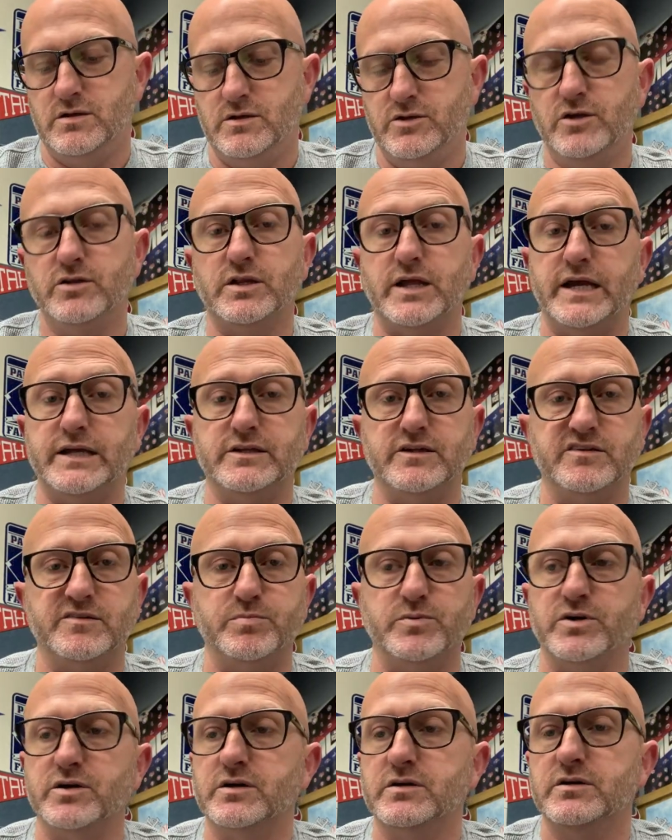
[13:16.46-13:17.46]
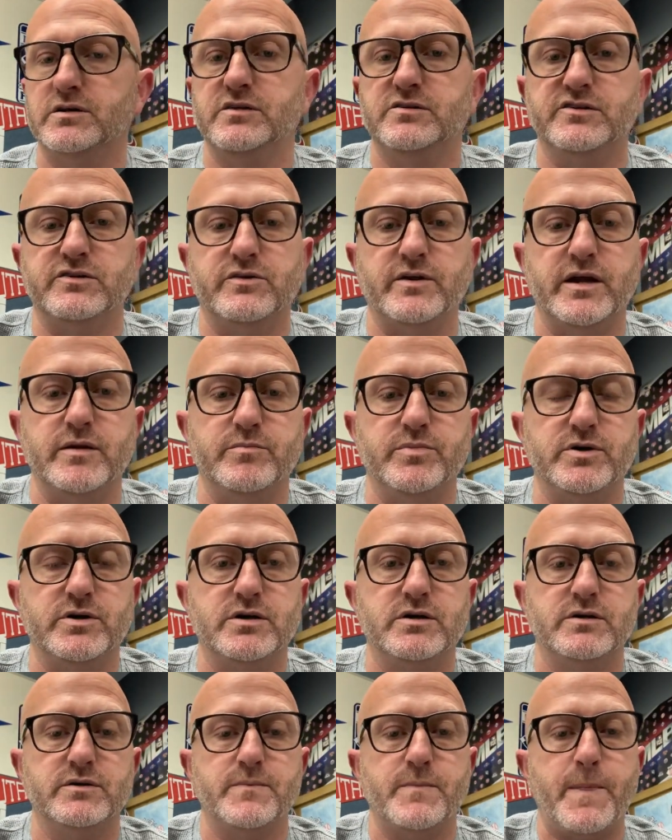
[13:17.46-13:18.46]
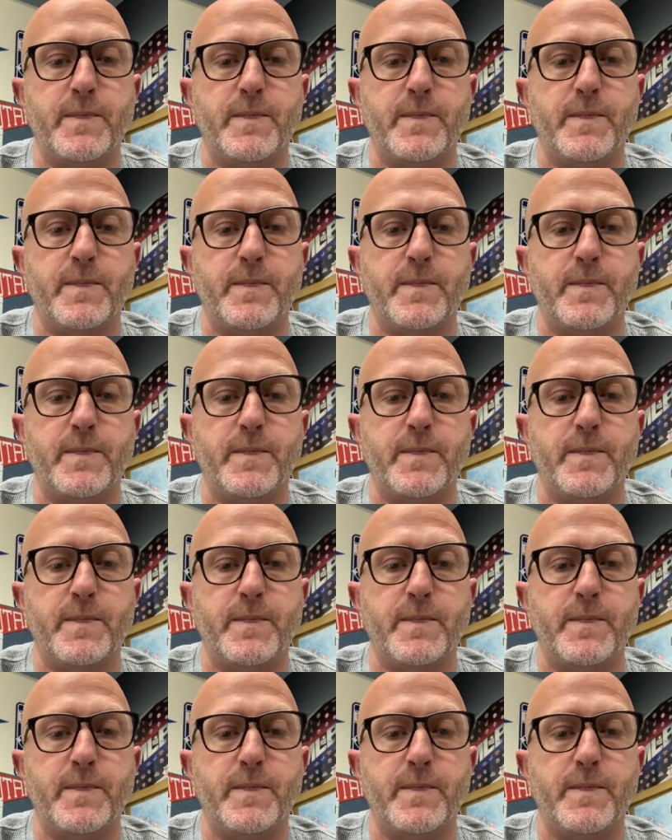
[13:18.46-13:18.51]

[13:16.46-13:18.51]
You'll like this book. It's a great book.